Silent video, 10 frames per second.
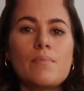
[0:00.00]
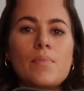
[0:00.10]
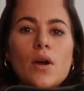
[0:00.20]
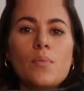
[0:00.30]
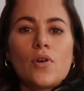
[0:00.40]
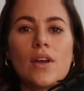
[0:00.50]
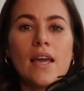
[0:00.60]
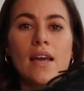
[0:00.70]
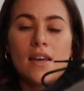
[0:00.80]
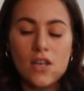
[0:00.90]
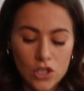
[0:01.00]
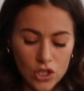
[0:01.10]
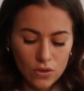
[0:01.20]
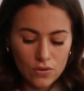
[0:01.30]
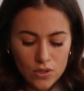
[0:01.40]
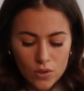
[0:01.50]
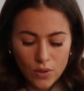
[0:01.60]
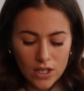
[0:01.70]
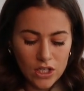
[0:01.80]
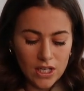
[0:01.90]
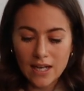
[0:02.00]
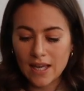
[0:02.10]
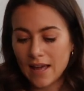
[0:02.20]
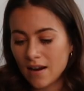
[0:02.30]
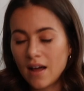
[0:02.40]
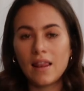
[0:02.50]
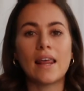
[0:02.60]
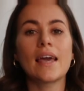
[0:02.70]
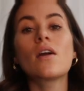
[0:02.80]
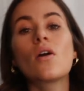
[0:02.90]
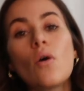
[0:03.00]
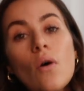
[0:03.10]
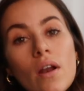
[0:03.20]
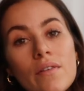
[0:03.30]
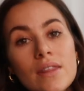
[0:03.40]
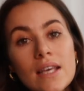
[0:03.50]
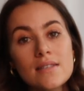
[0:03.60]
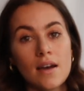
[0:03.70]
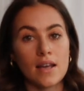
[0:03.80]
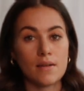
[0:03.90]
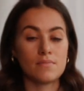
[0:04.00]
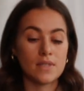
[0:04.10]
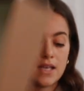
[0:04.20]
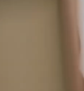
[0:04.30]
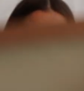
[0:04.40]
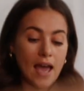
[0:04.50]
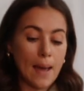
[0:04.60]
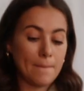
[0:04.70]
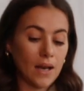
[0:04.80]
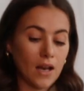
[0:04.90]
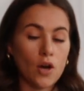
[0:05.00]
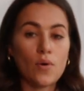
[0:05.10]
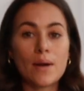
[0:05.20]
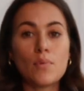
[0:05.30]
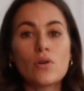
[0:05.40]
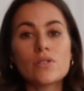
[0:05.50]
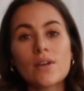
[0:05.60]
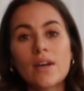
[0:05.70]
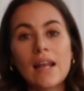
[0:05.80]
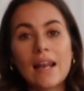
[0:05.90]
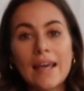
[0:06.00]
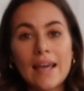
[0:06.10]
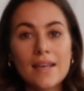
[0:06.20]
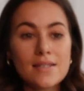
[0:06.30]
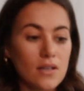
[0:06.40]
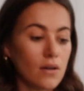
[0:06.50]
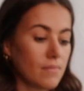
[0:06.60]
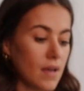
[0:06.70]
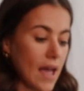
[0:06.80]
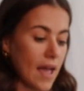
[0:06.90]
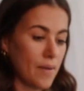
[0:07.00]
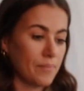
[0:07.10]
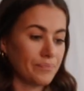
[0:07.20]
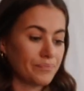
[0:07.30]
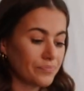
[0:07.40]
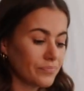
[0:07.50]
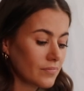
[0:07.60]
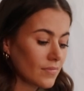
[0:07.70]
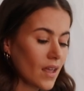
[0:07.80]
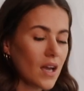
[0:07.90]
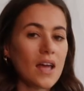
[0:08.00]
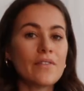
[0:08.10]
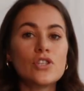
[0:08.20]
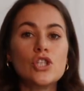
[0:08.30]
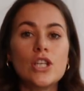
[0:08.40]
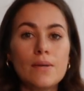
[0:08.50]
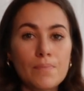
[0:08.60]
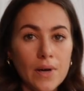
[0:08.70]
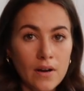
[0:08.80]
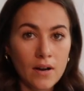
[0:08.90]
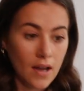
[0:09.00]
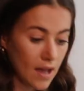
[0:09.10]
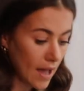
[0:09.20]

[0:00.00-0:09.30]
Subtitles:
the Burberry shoes, which again I'll link all of these items below, and I'm also gonna link some kind of cheaper